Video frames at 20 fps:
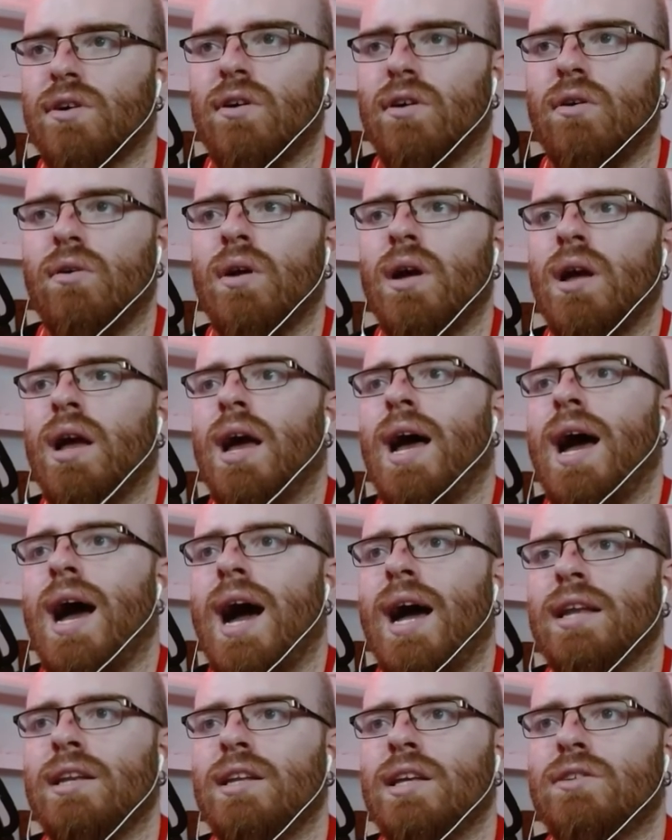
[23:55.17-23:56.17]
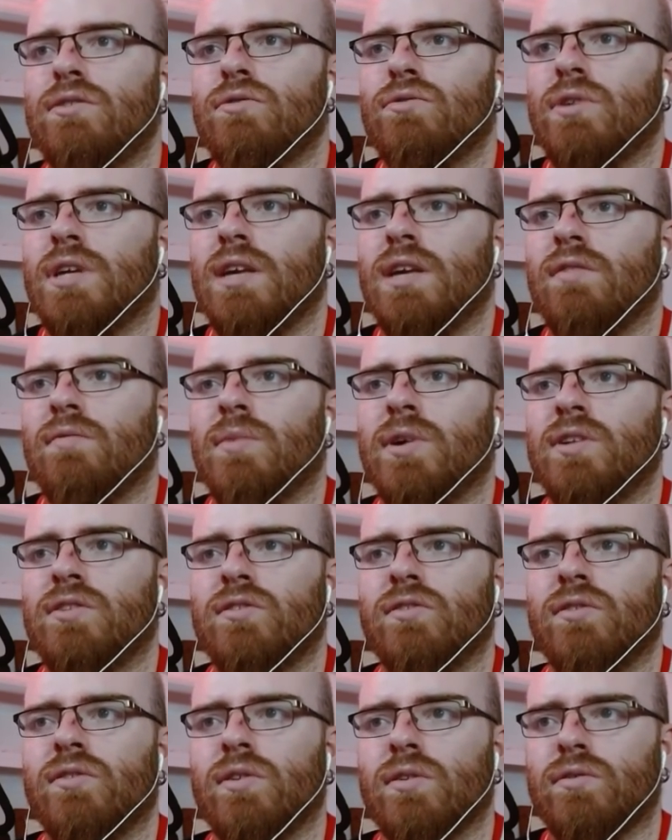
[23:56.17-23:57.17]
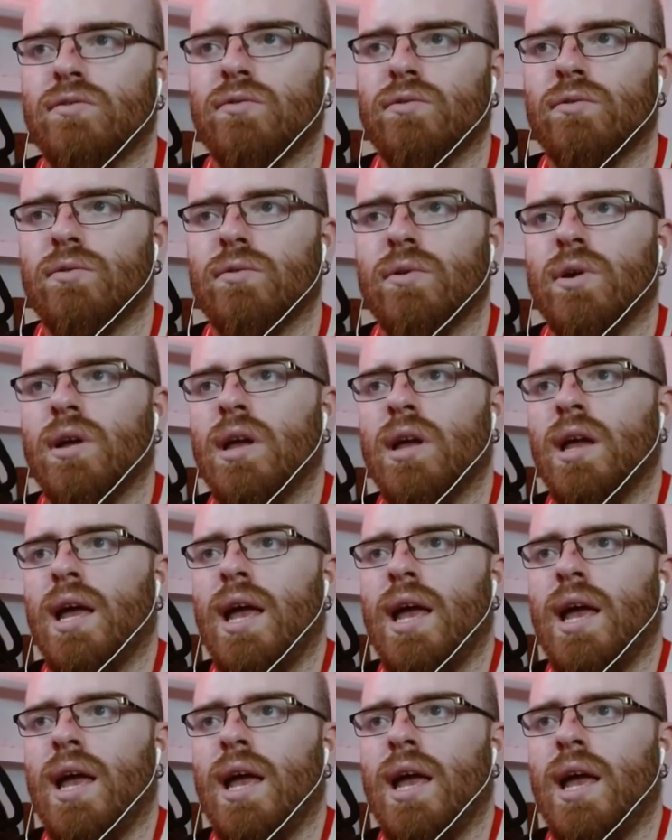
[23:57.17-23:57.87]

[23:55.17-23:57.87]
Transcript: So I need to give material to